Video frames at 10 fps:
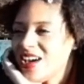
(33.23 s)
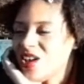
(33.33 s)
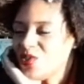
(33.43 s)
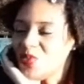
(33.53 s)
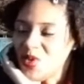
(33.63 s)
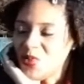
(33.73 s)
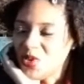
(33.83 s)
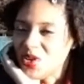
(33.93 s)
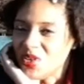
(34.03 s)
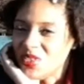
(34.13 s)

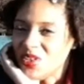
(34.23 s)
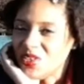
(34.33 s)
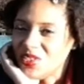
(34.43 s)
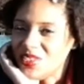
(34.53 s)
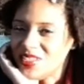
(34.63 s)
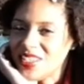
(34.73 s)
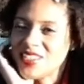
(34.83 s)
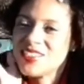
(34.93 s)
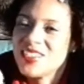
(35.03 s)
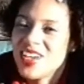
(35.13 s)
remember the girls that
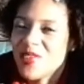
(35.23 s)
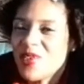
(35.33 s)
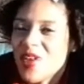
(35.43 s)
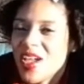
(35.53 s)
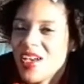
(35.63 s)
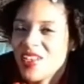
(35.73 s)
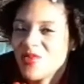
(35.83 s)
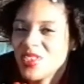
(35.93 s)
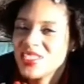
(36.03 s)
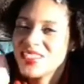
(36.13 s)
used to come around
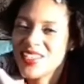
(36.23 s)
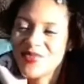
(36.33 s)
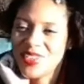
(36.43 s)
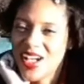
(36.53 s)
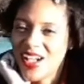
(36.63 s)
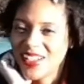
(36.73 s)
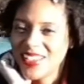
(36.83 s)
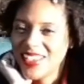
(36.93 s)
with the sunblock